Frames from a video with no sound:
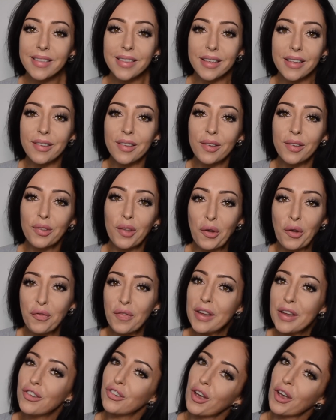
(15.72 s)
This is
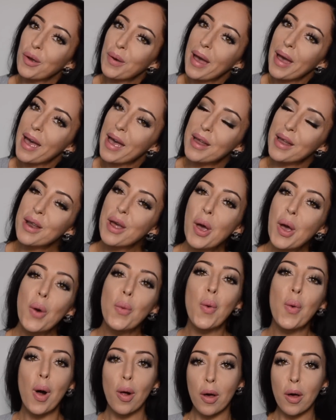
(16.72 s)
Sophie Shohet.
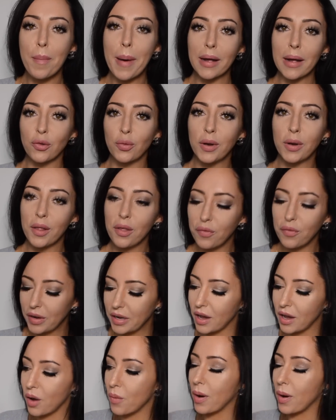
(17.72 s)
Welcome back to another
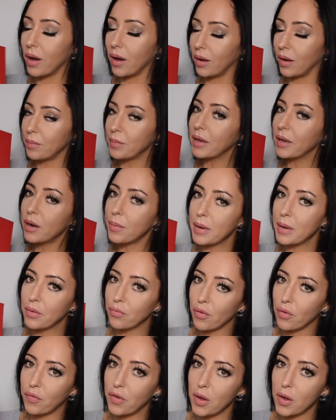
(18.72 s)
video where I'm going to be
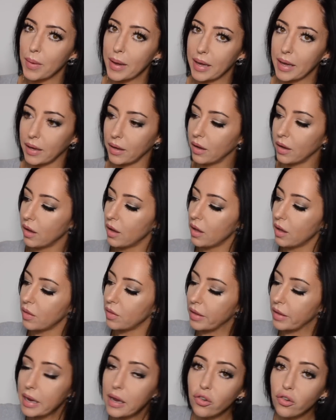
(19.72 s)
reviewing
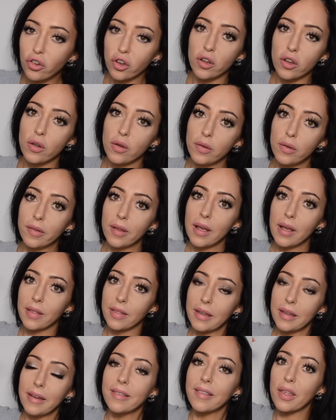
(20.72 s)
these shoes.
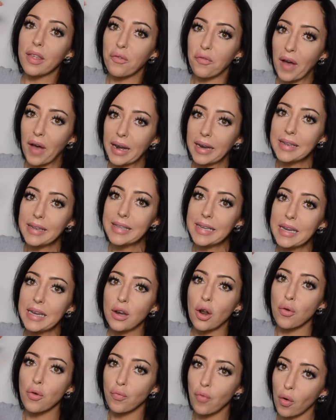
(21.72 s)
These are the
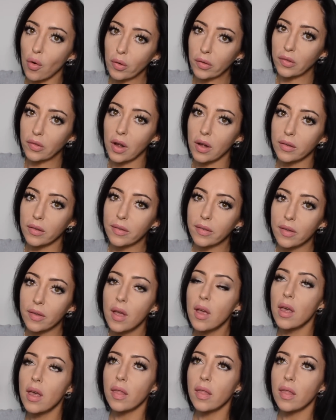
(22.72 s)
Valentino Rockstuds.